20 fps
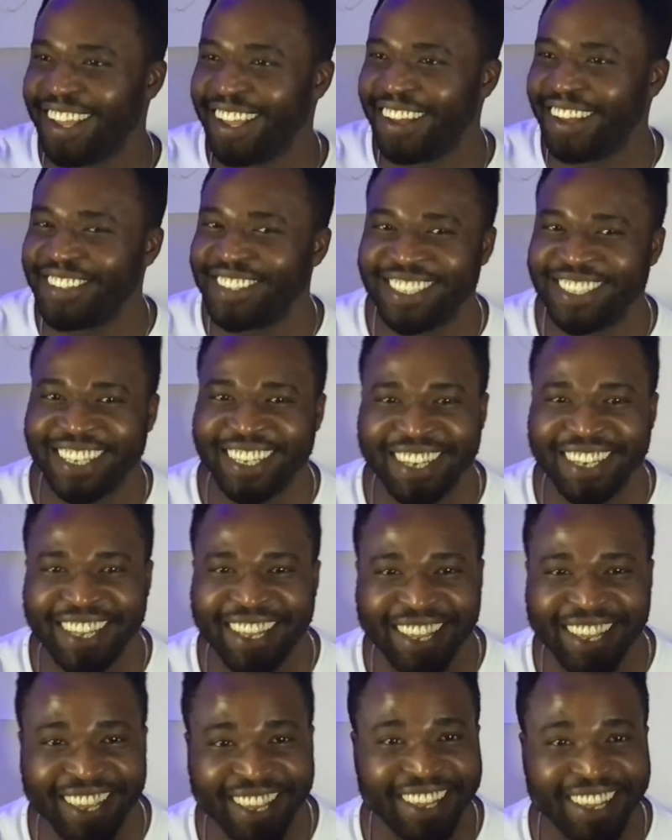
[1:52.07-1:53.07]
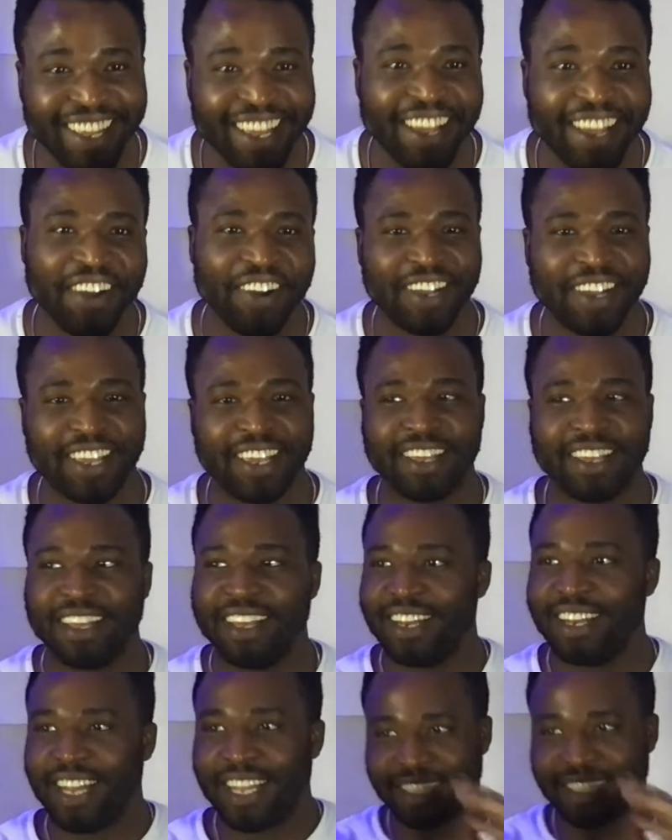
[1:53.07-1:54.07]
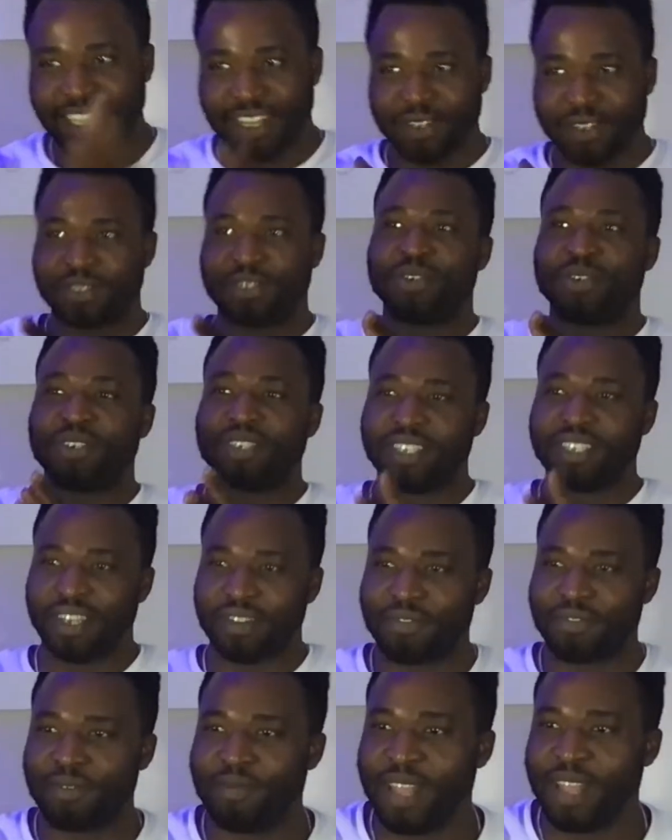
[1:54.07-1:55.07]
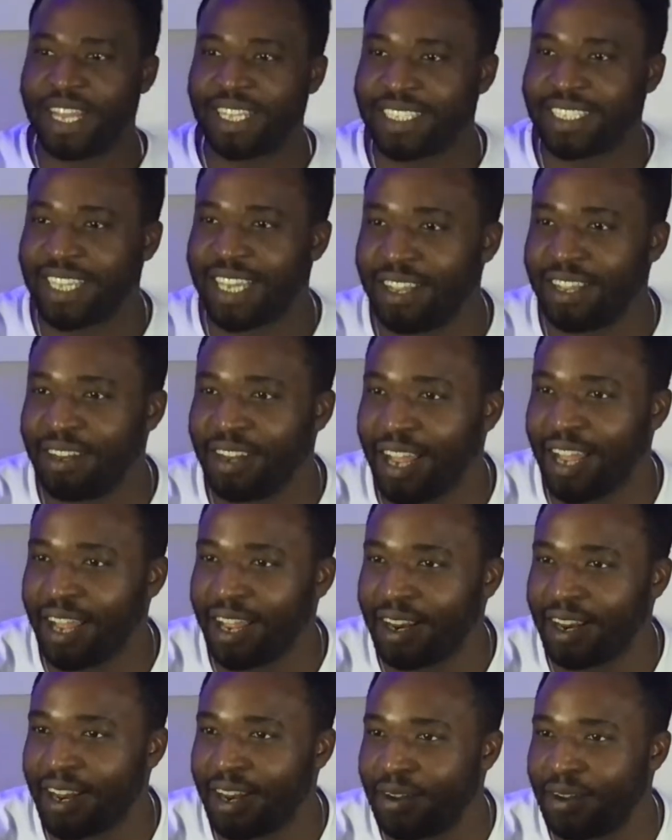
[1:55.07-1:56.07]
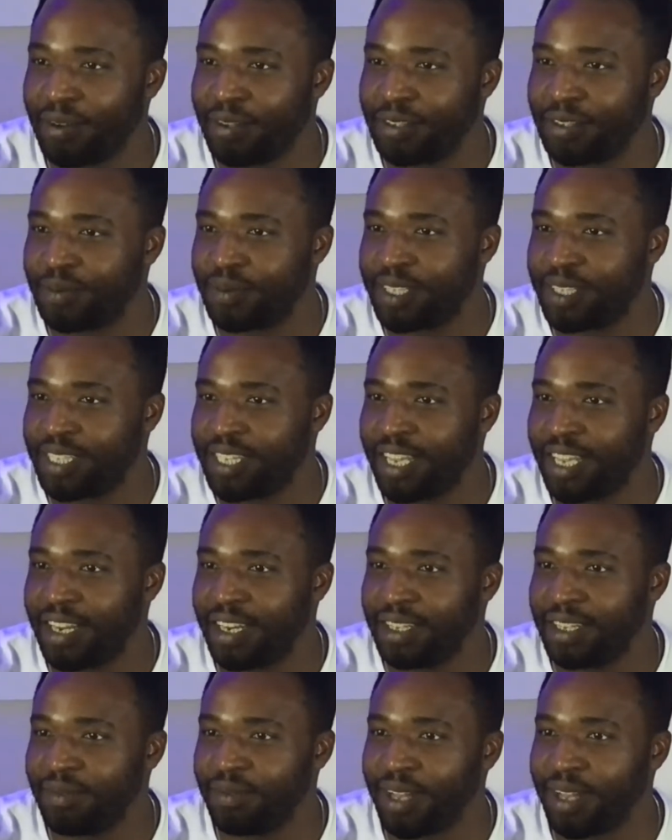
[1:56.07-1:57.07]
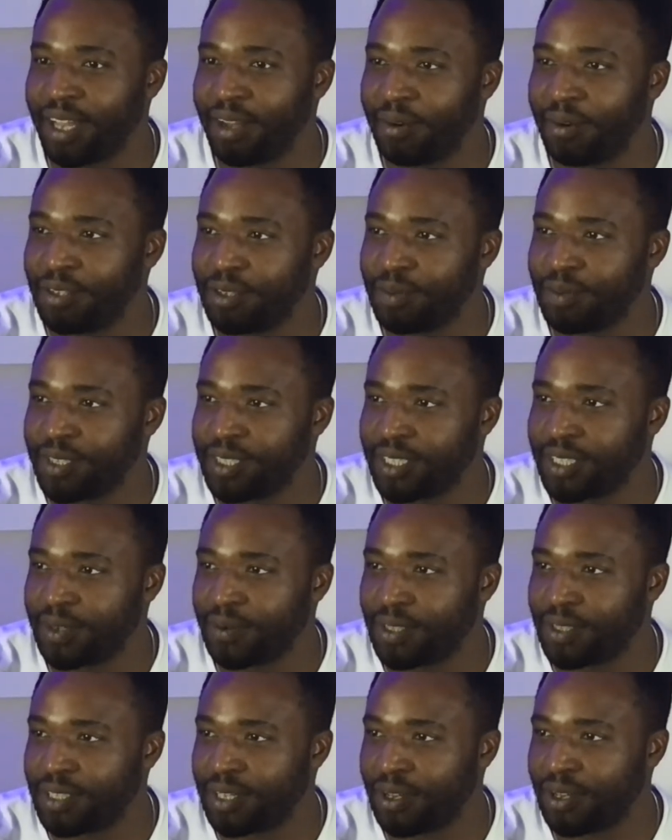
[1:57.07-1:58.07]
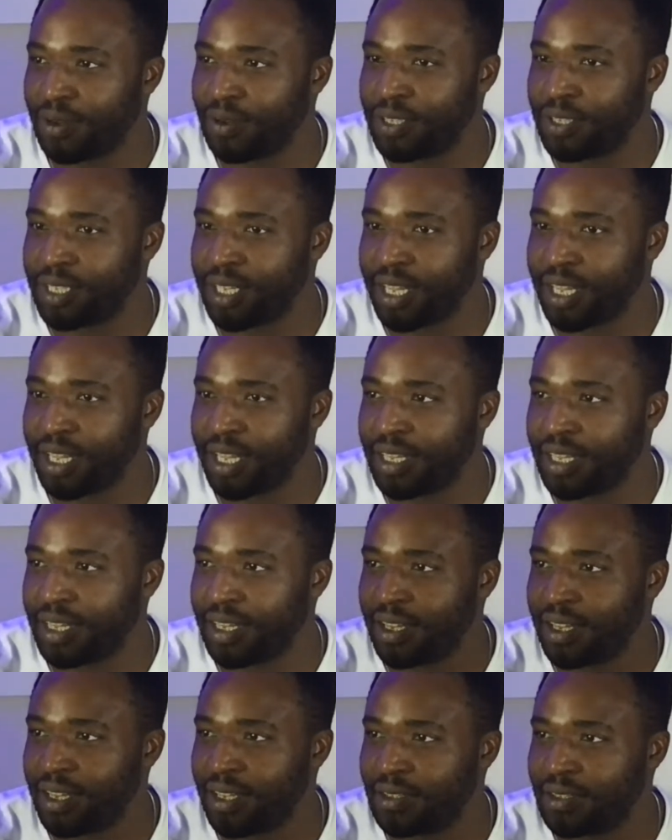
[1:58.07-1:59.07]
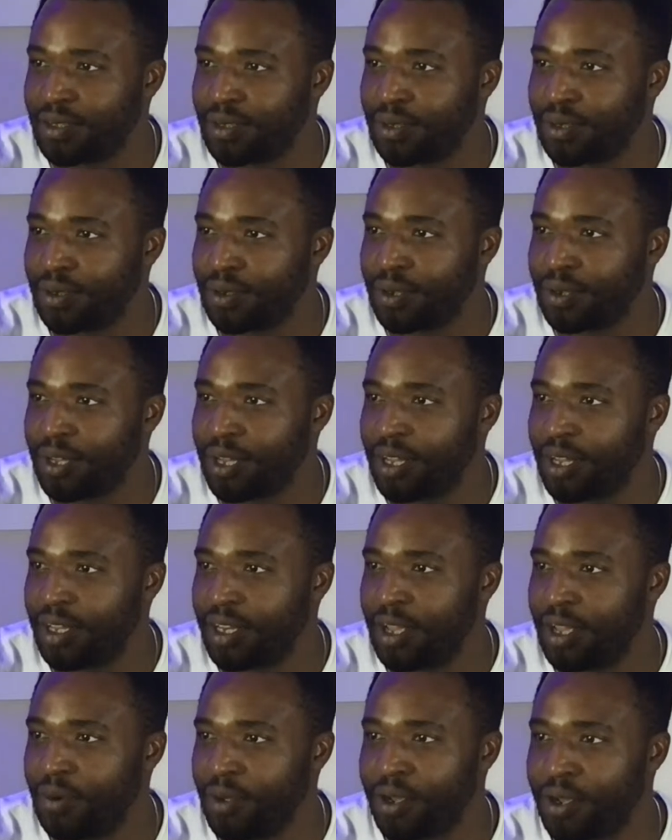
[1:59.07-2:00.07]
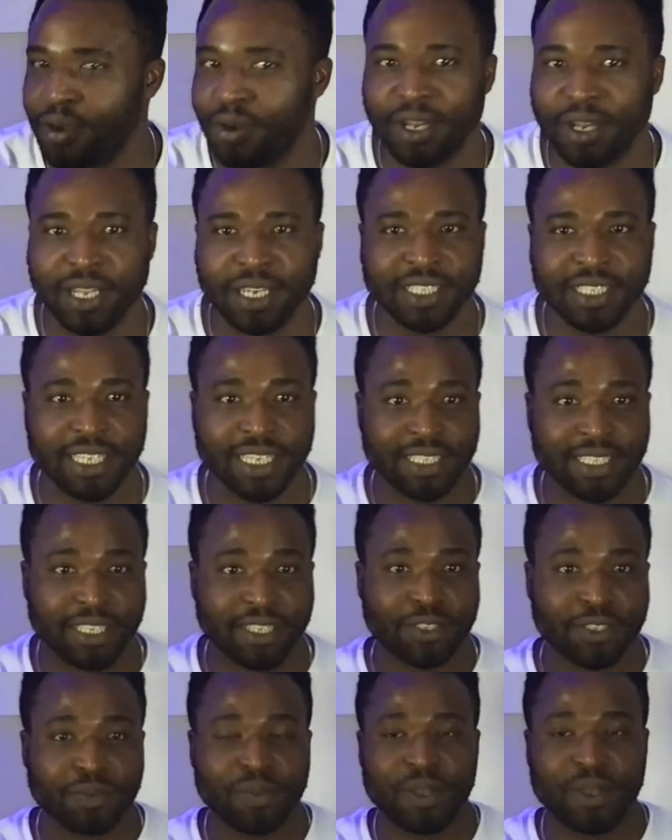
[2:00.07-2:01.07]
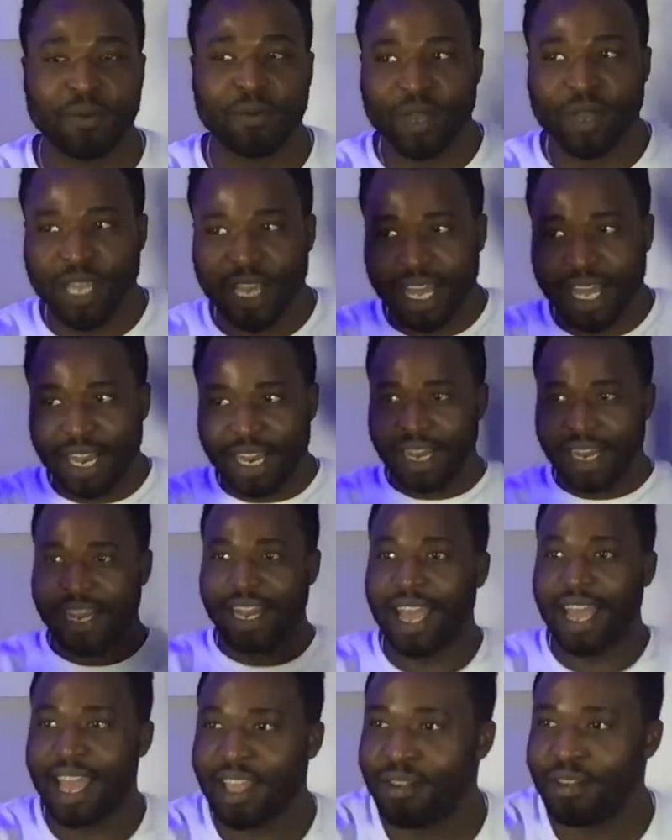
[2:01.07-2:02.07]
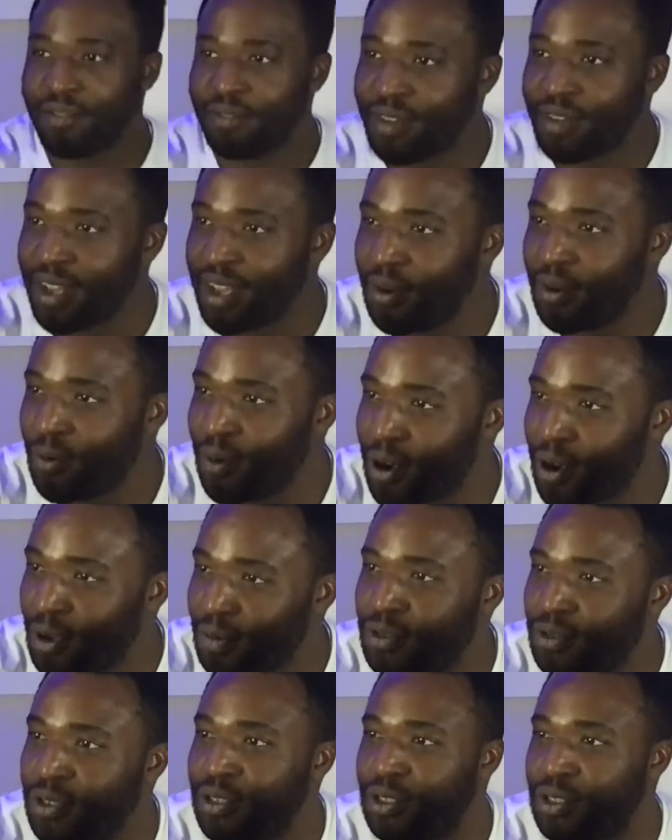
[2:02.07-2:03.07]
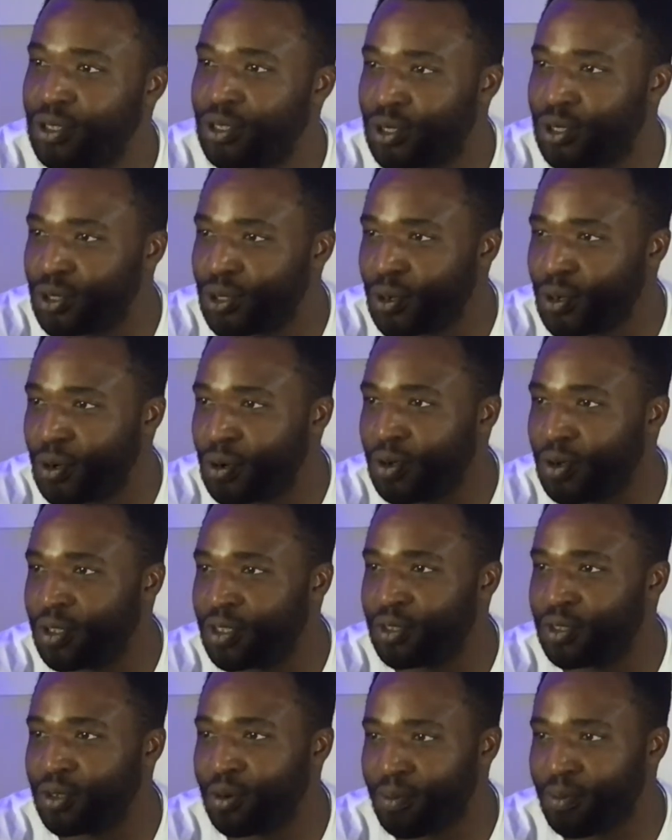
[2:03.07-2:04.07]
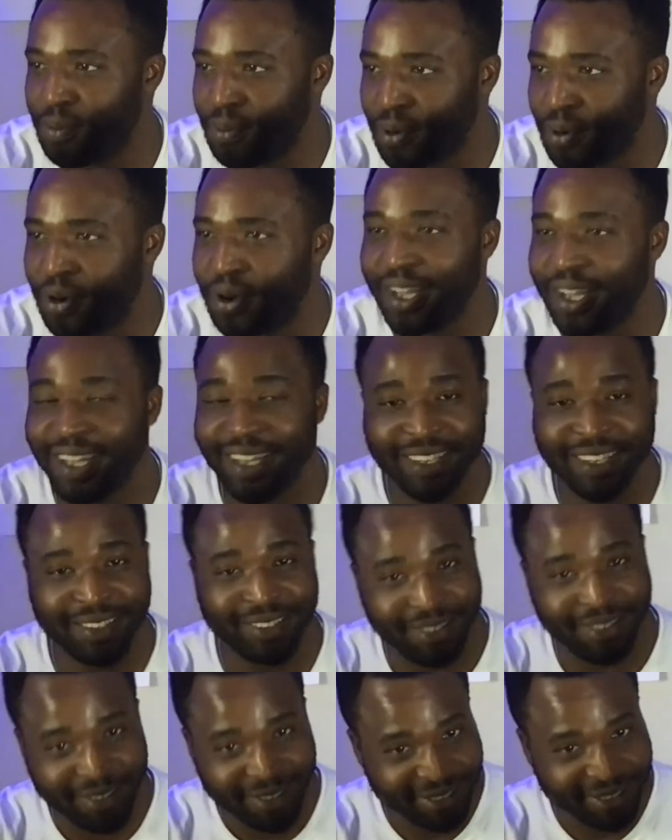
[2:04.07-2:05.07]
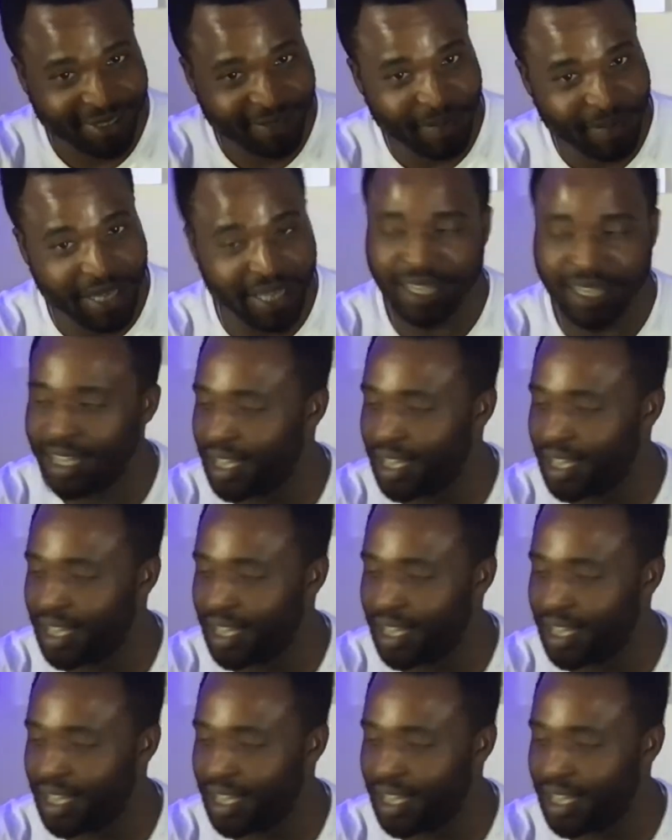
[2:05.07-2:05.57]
I'll take that. Yeah. Okay. That sounds good from that side. I don't want to be hearing it, but I want to be seeing what it looks like. So there we go, ladies and gentlemen. We are live. Welcome to the show. It's your boy, me,